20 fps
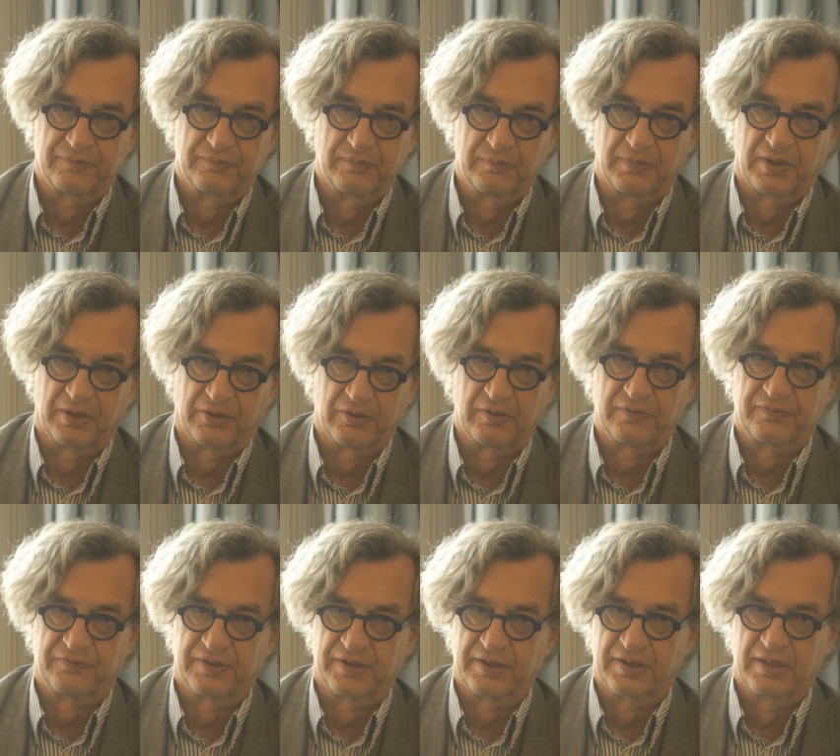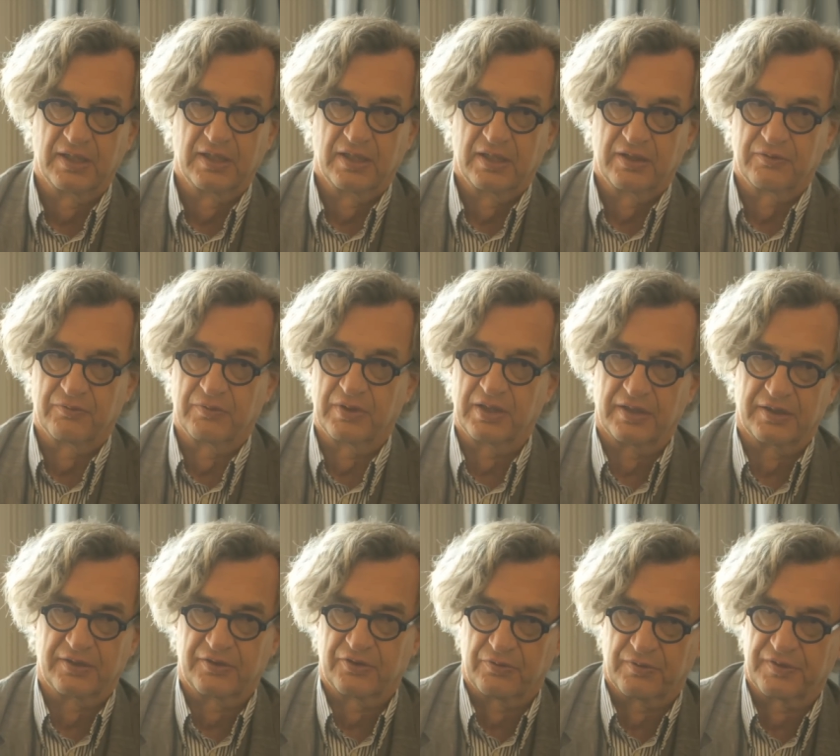my girlfriend
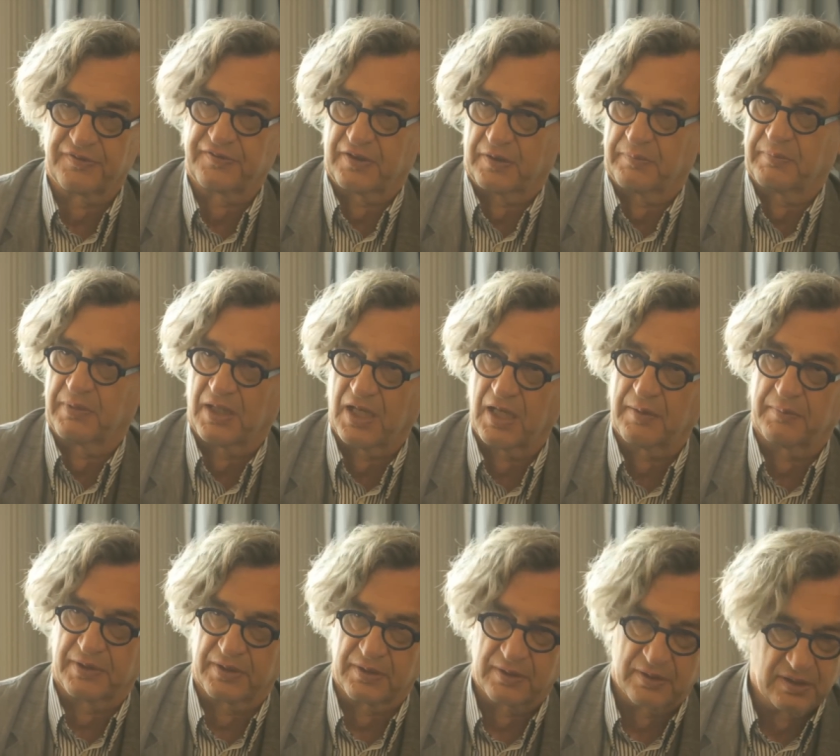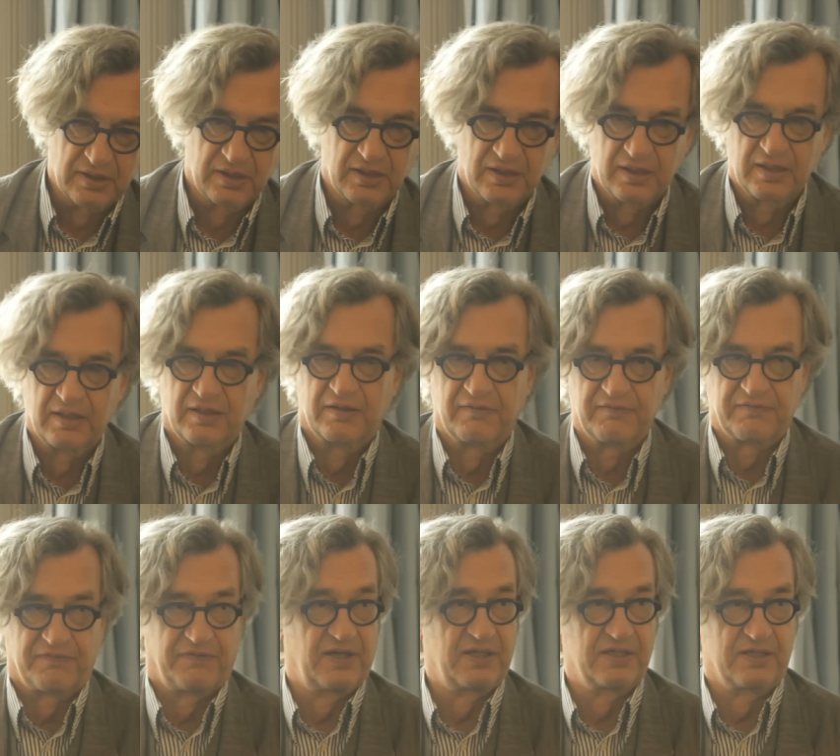really twisted my arm and
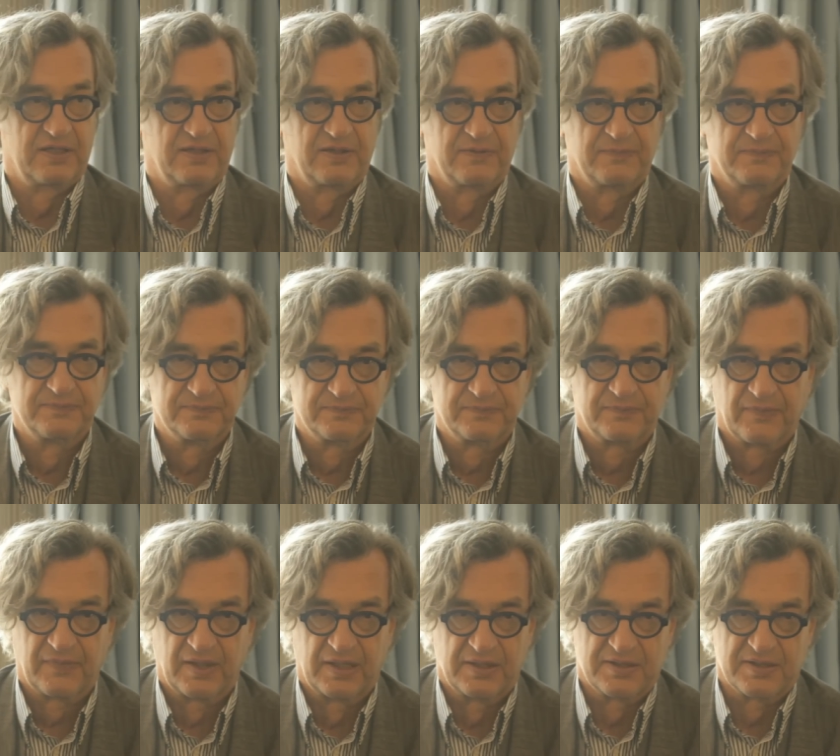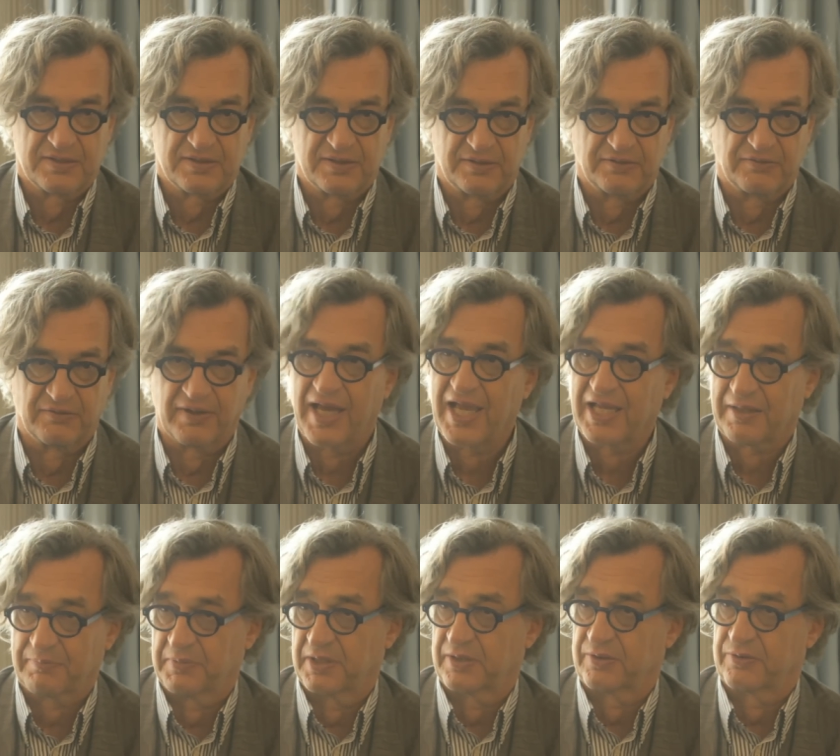finally just
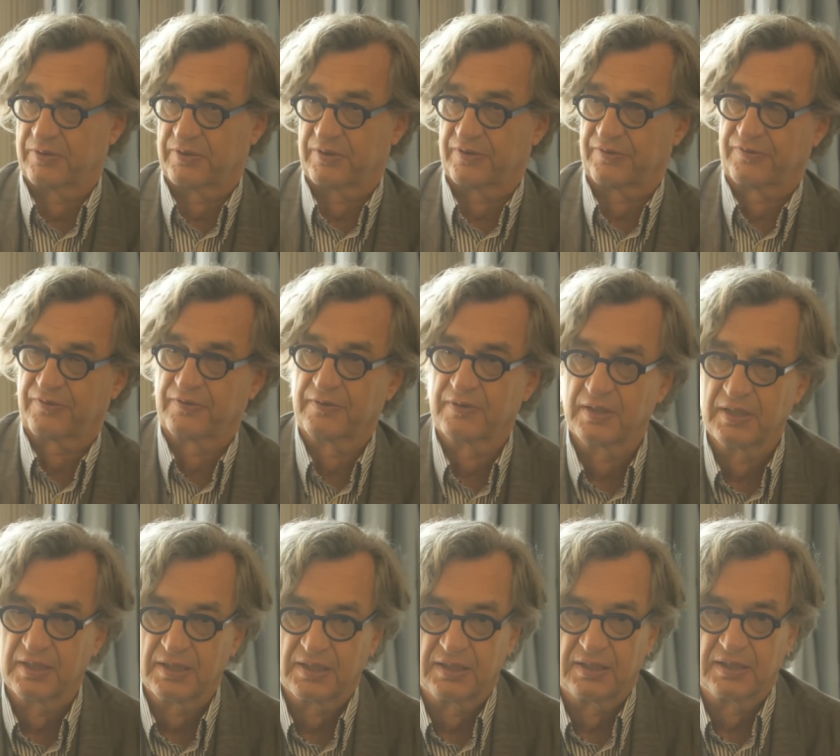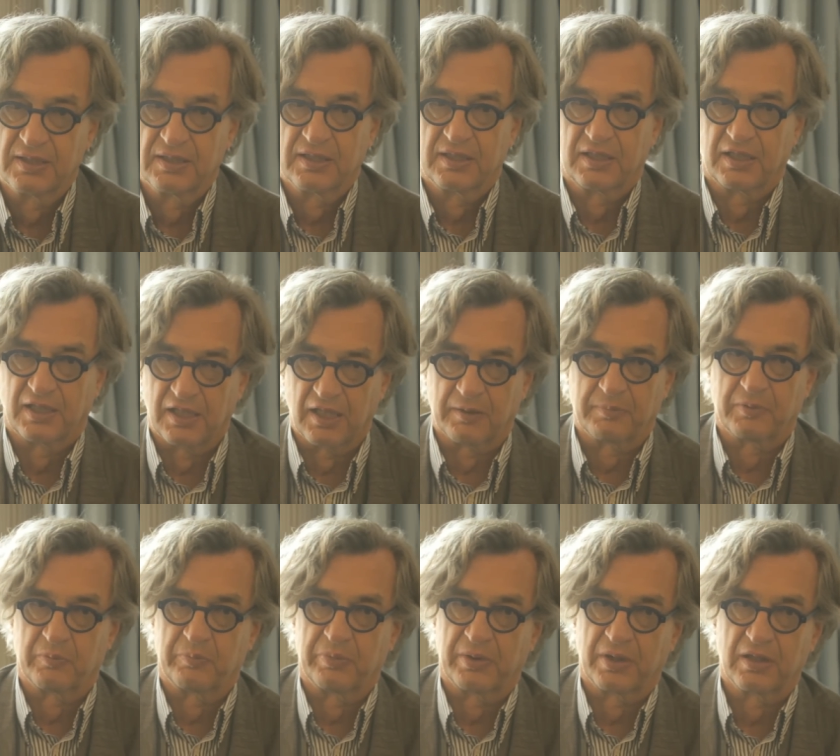dragged me to this
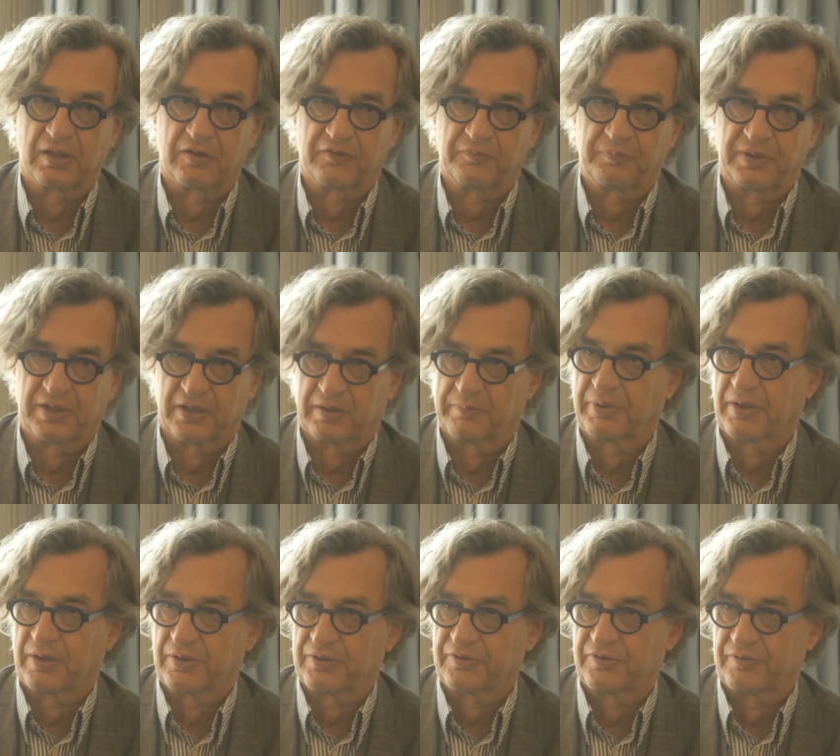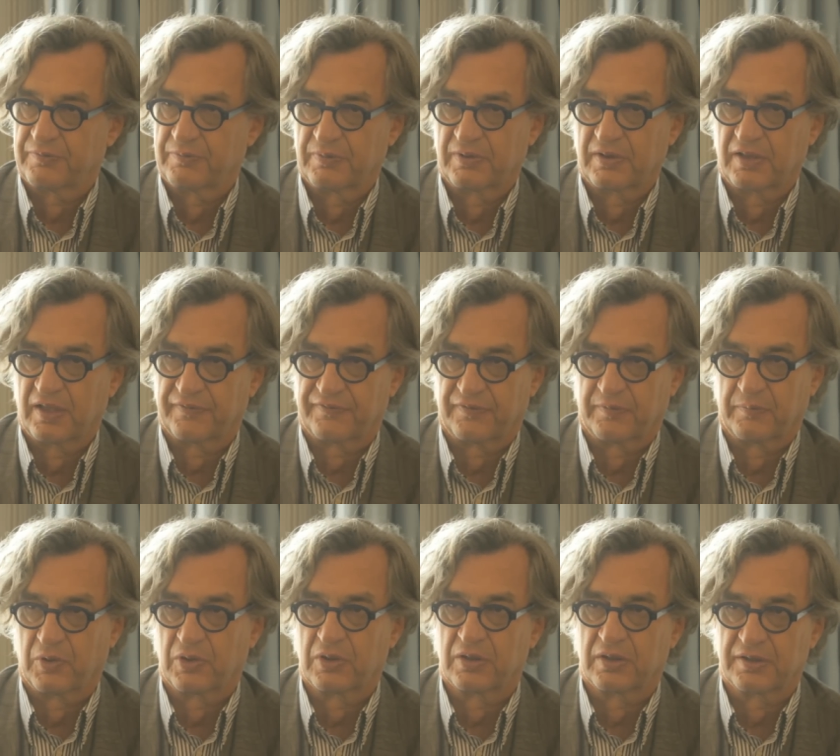double bill of Pina Bausch, Café
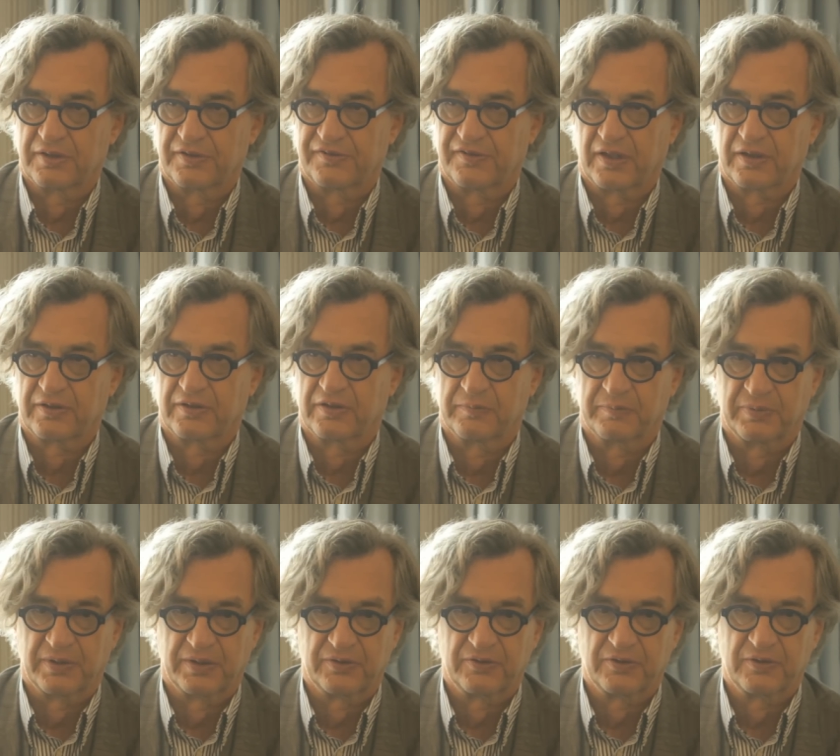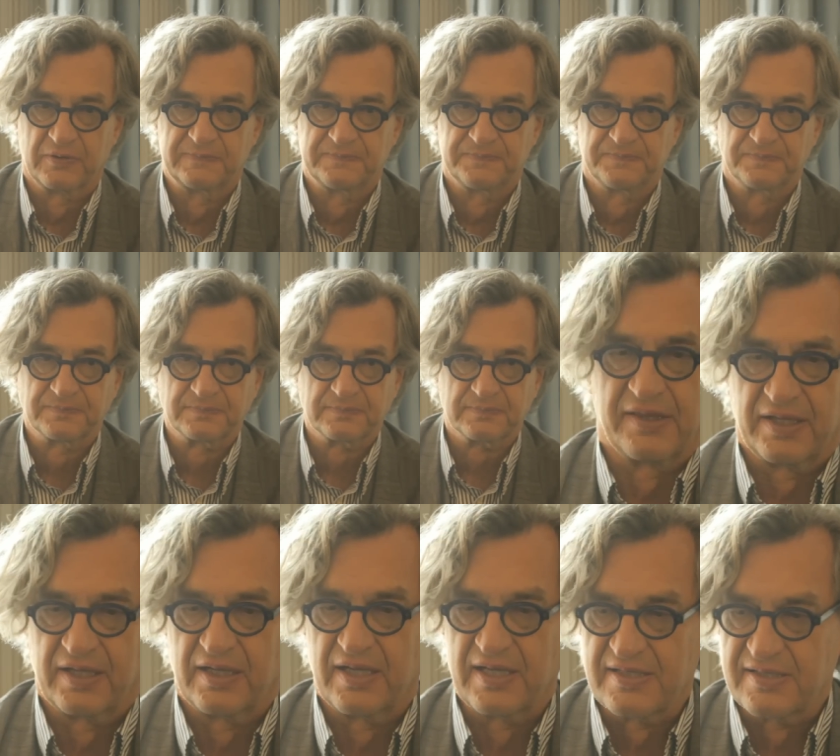Müller, and Sacre du Printemps. And
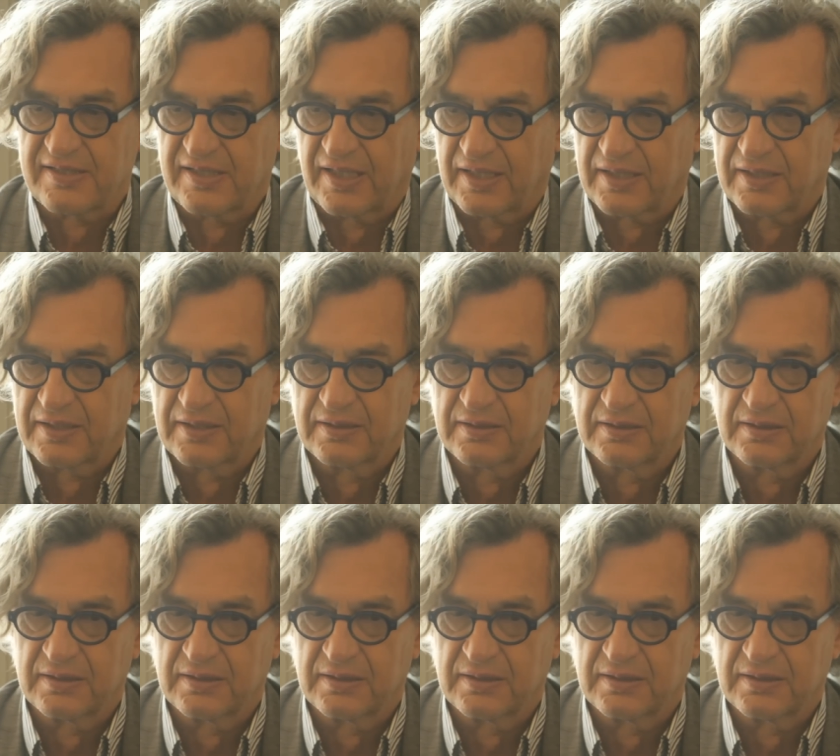there I sat